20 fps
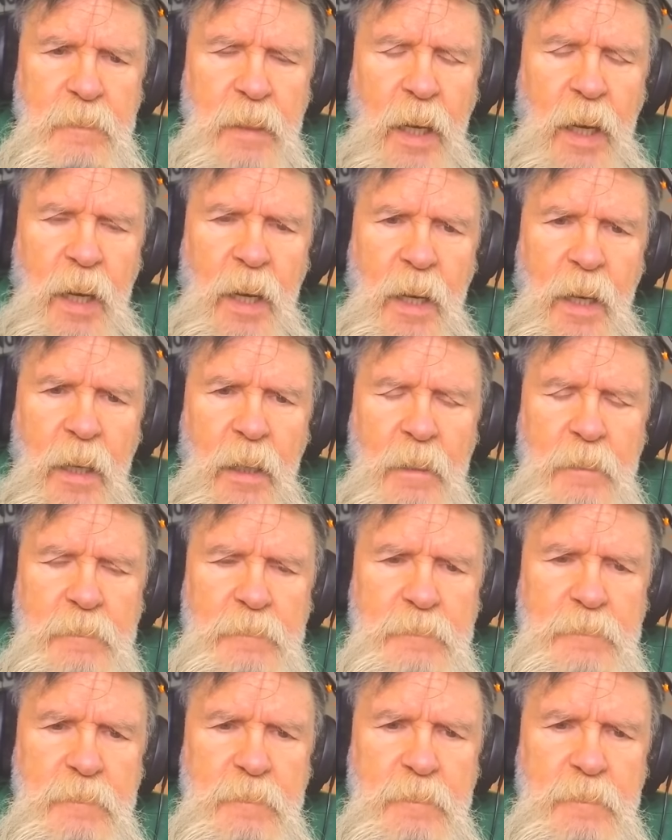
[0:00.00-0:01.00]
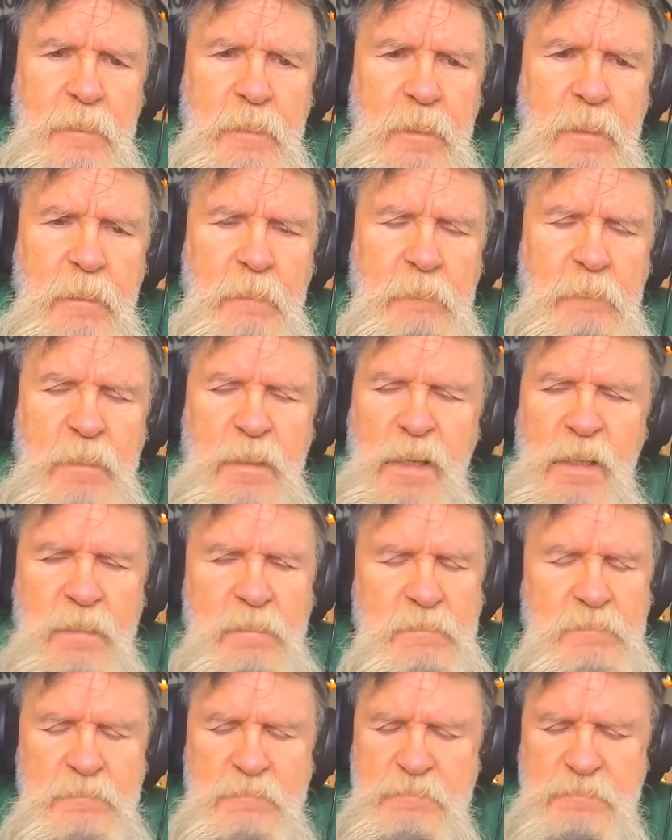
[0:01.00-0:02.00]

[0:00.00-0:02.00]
Uh, but